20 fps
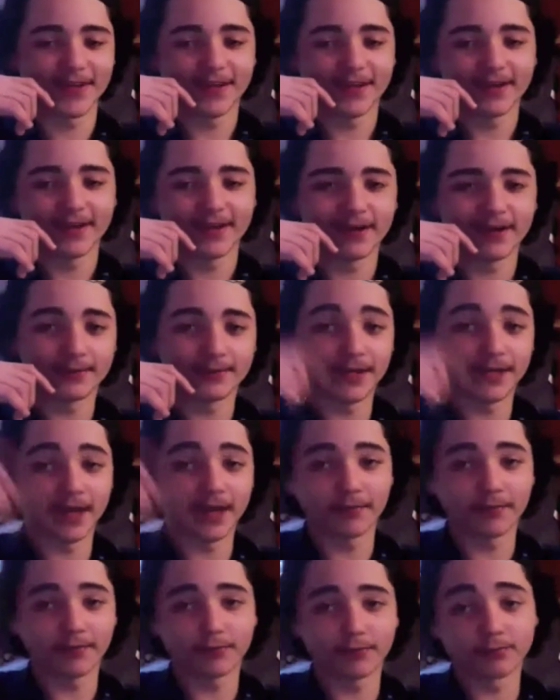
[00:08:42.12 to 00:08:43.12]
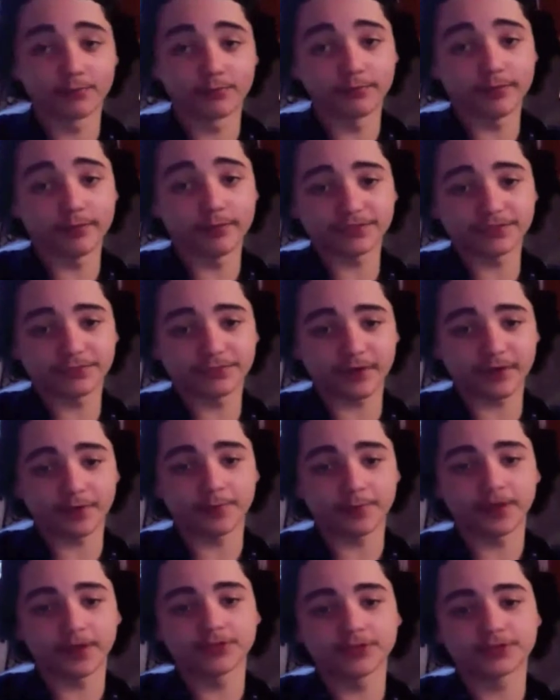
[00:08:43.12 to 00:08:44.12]
Um, that I miss very
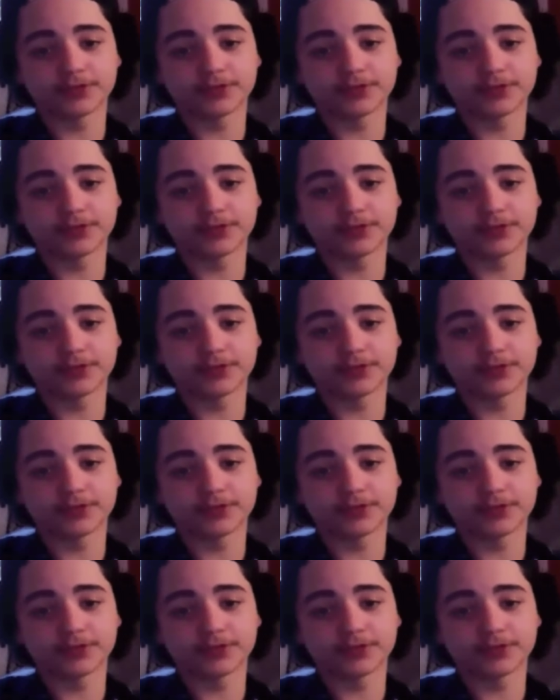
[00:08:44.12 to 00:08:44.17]
much.